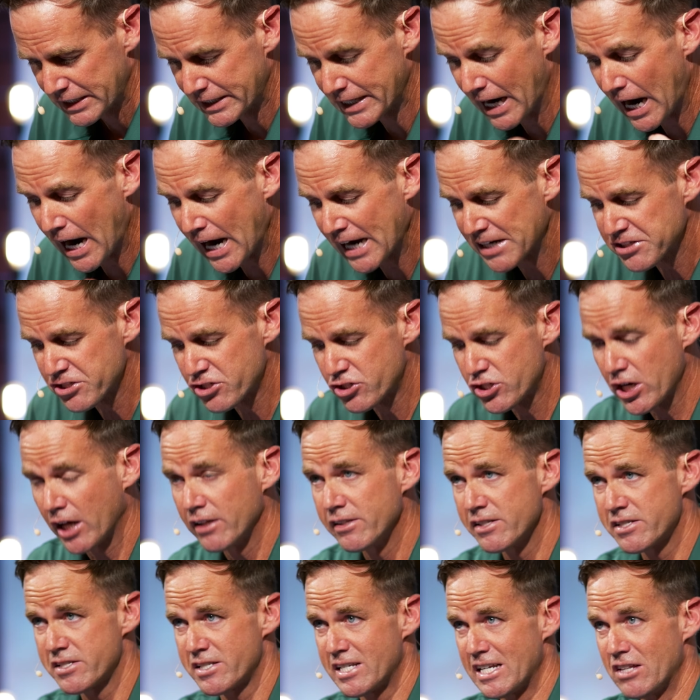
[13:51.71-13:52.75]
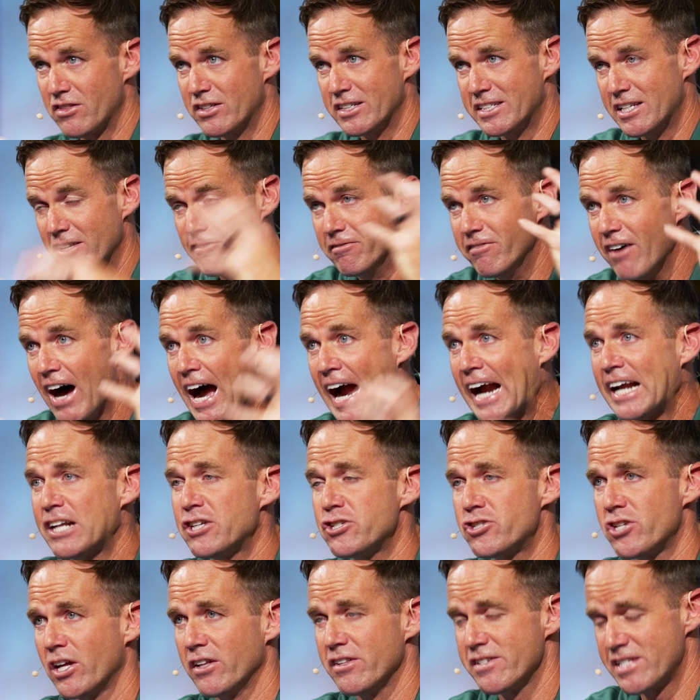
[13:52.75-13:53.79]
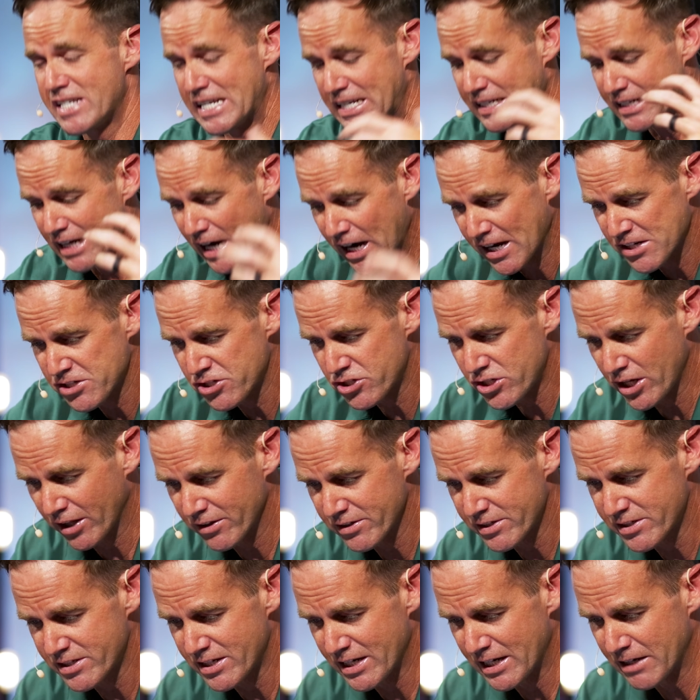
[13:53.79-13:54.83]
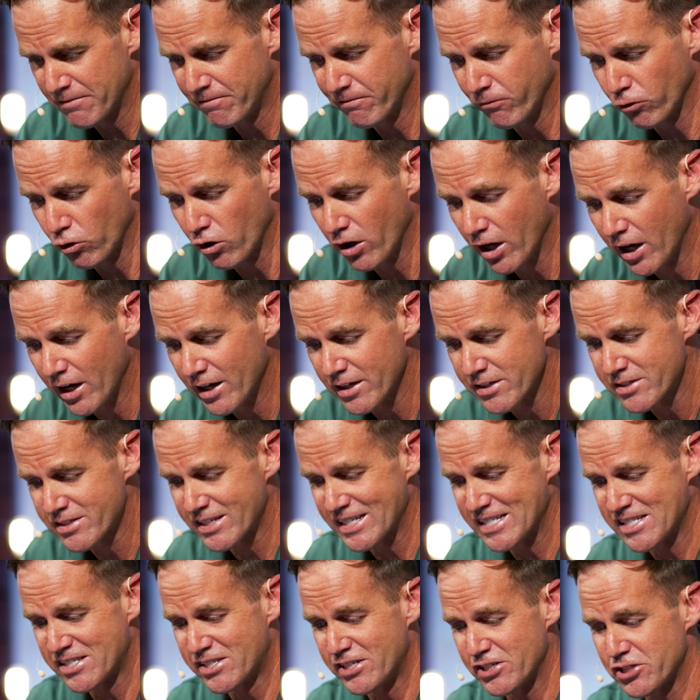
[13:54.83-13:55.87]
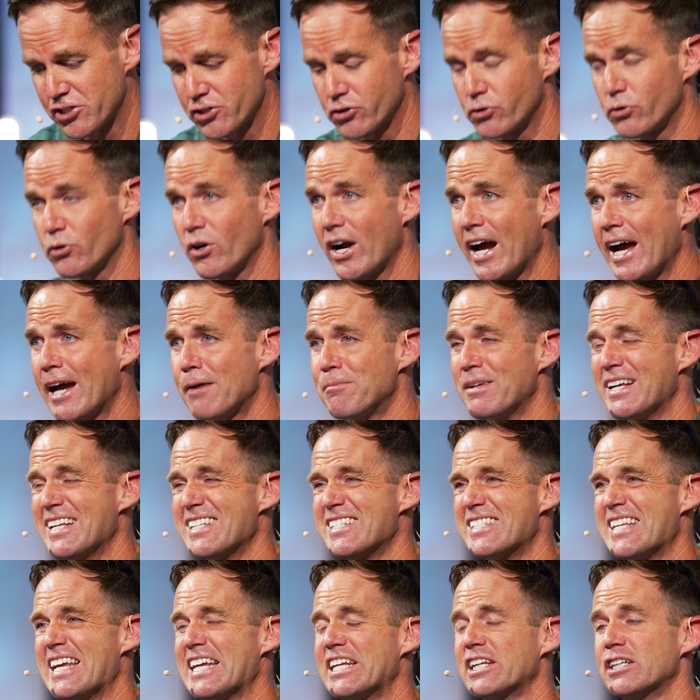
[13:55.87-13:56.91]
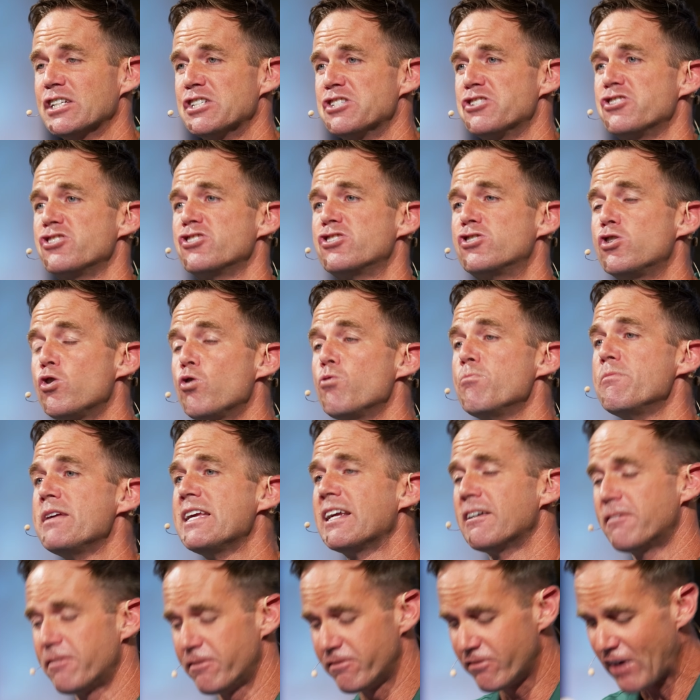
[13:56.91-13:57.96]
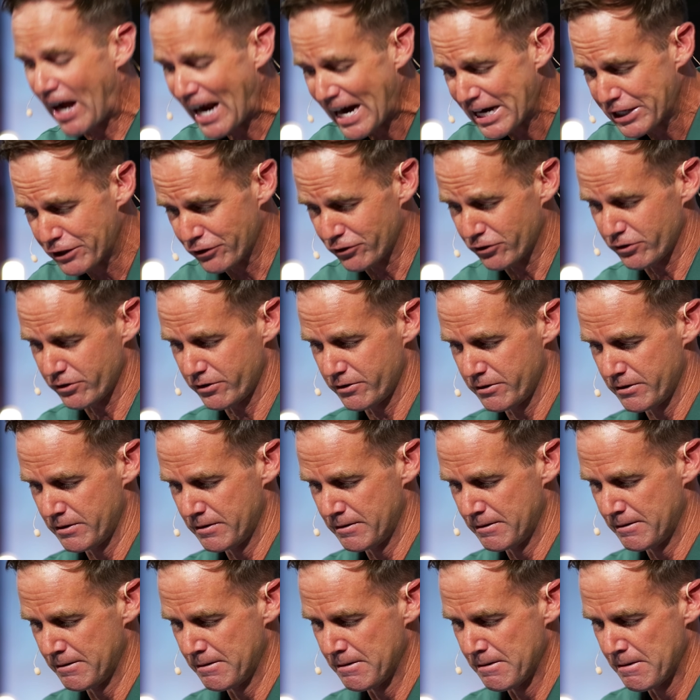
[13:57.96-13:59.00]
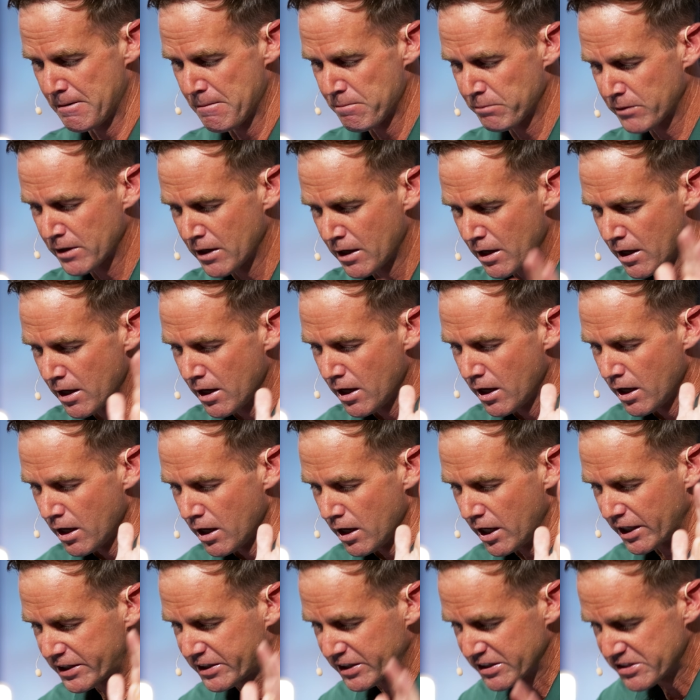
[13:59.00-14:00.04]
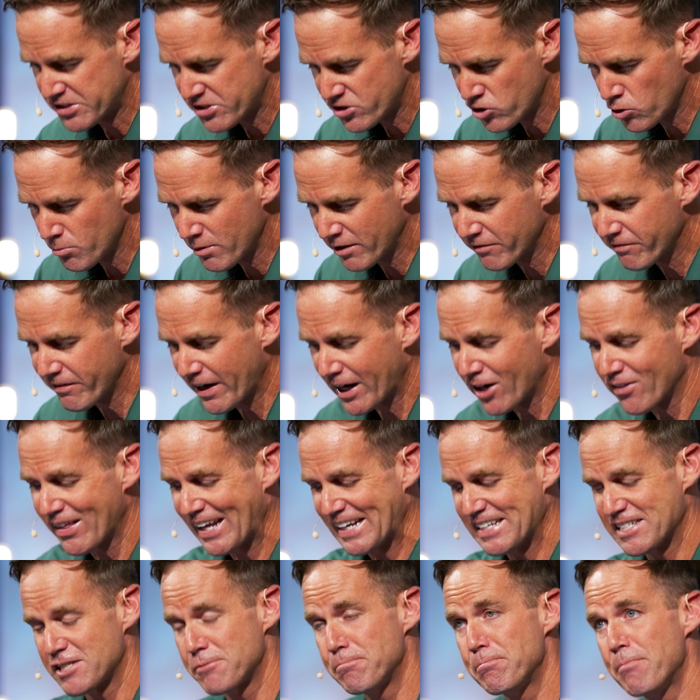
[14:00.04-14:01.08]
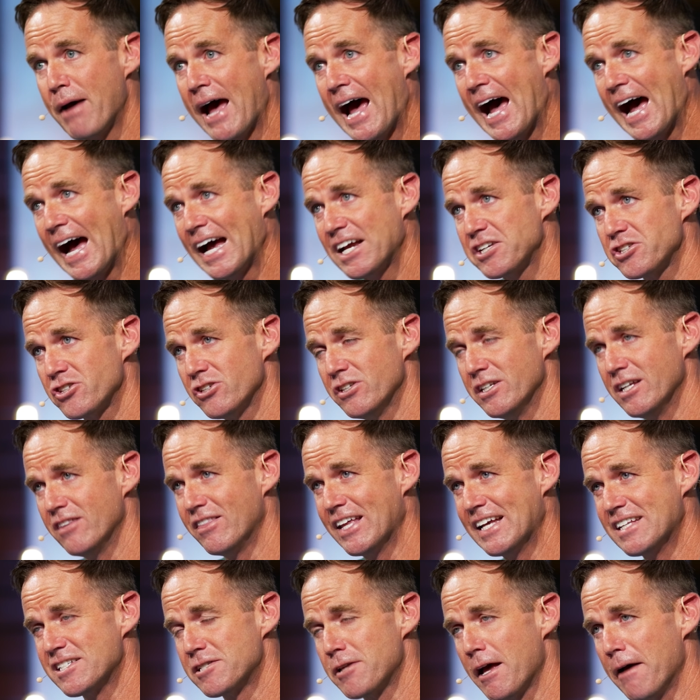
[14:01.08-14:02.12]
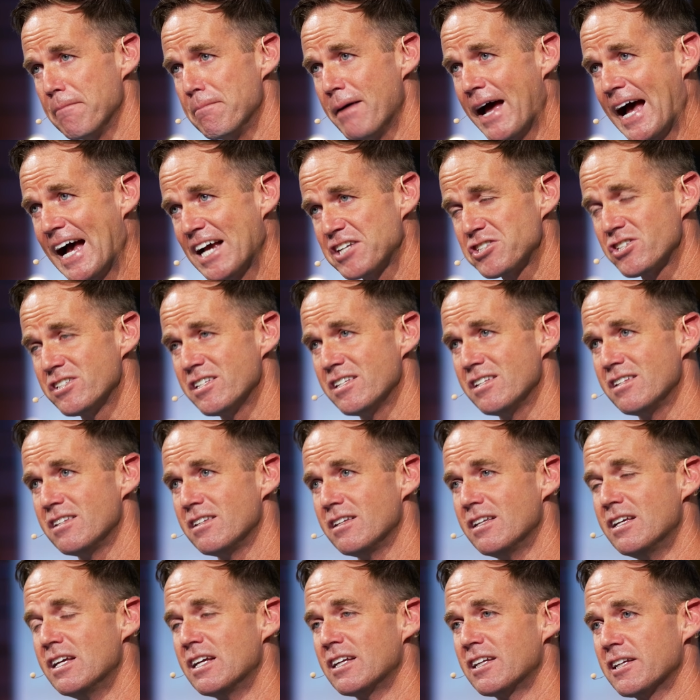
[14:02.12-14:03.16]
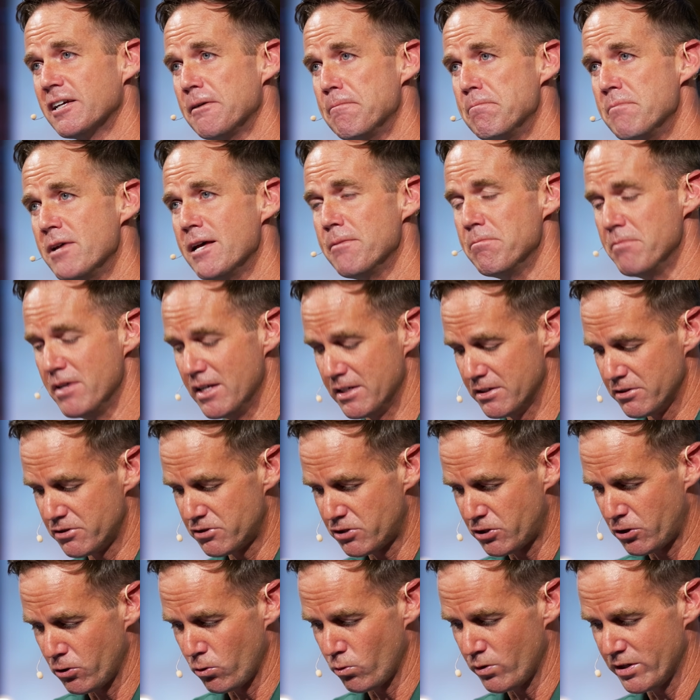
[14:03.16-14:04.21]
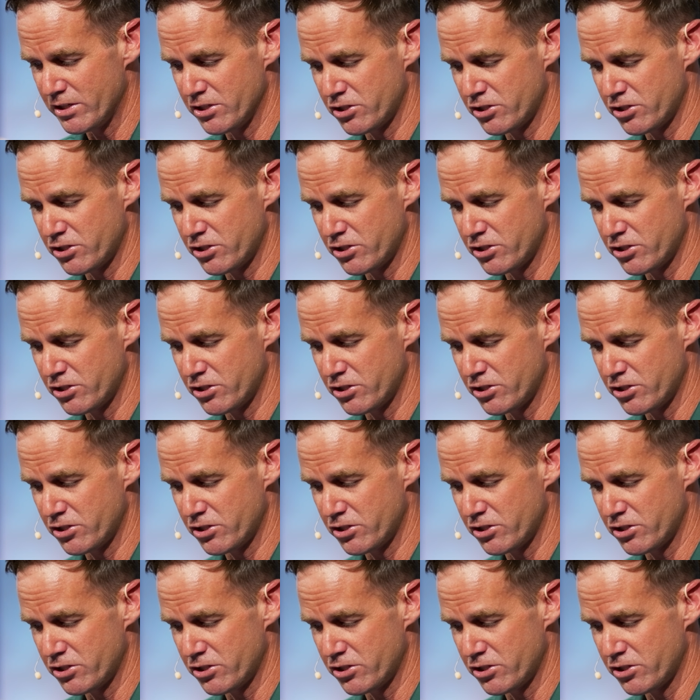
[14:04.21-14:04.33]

God's jealousy, the divine jealousy, God's jealousy for us is described as a consuming fire, a consuming fire that is passionate, that is a passionate commitment to